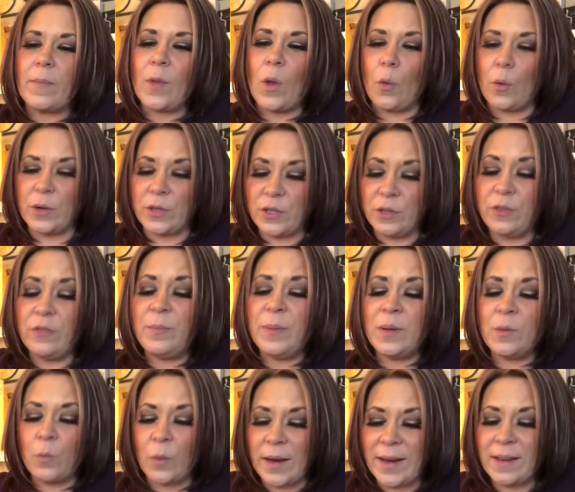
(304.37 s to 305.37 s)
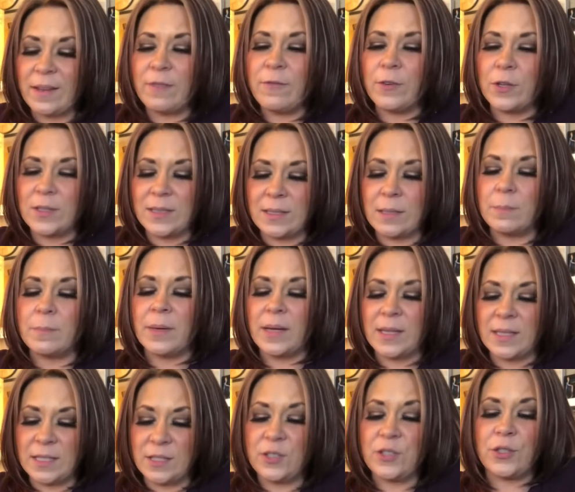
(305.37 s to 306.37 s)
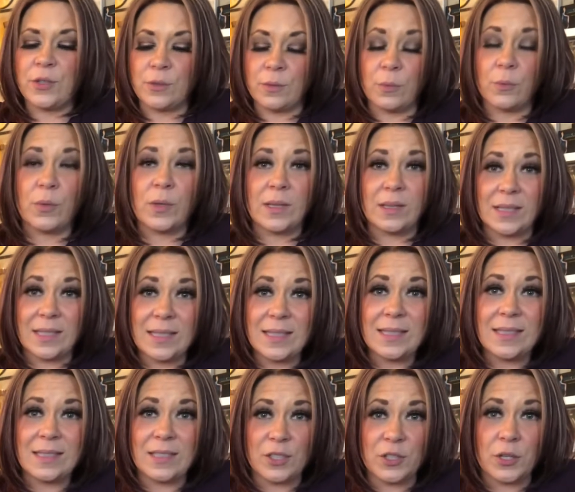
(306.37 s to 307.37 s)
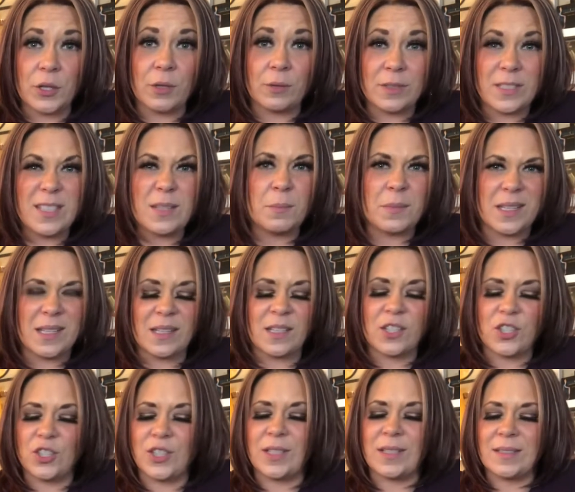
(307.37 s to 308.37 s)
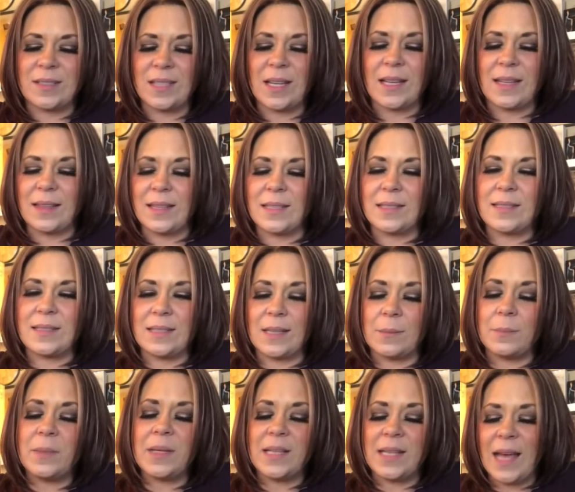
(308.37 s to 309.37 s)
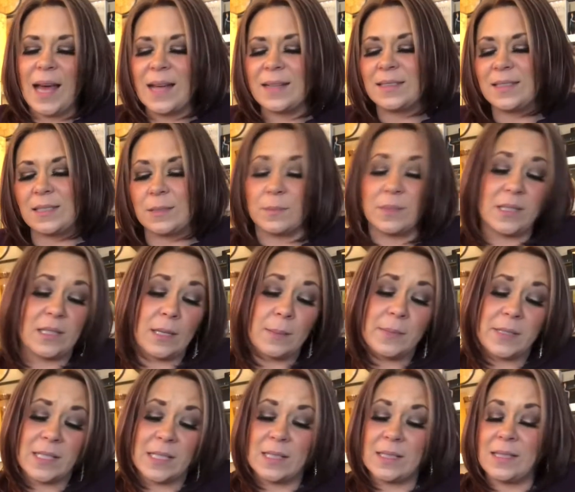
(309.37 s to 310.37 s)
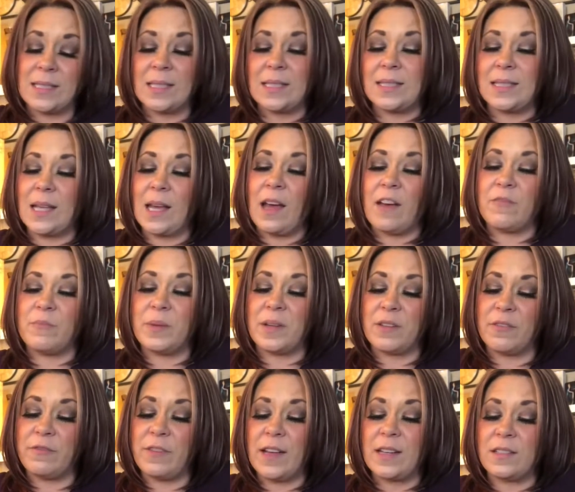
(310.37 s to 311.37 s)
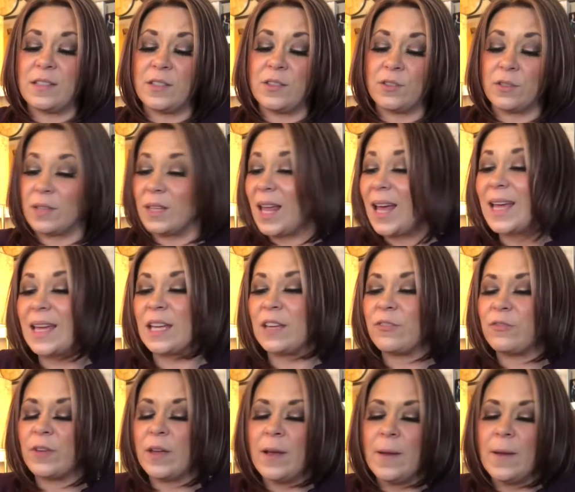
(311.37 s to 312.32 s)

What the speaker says: or you've been waiting for somebody to release, you know, some addictions. I think somebody has some substances that have been affecting their life.